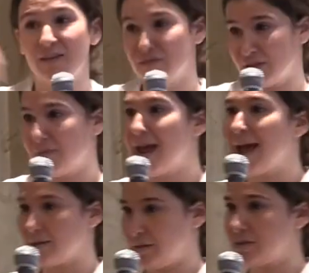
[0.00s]
gives them an
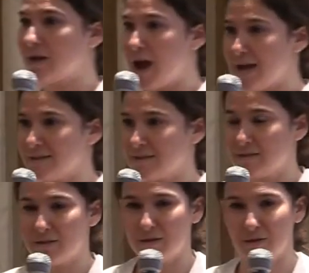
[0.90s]

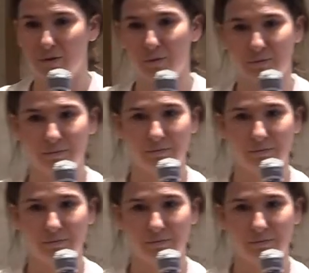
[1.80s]
exercise to